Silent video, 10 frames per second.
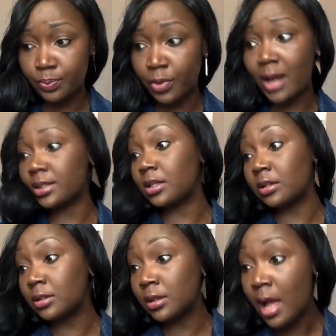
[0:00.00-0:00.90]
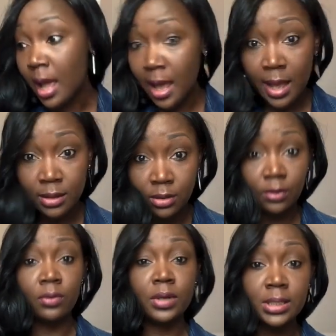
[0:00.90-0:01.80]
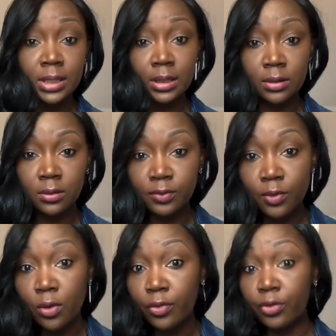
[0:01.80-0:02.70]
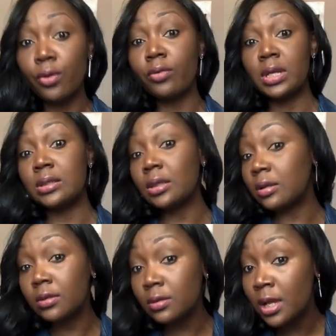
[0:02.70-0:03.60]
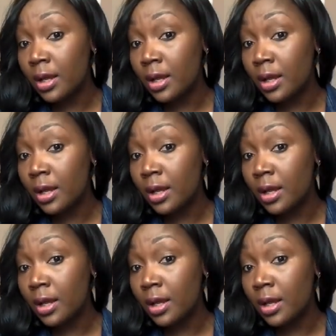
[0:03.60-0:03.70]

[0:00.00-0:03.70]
practical and theoretical. For theoretical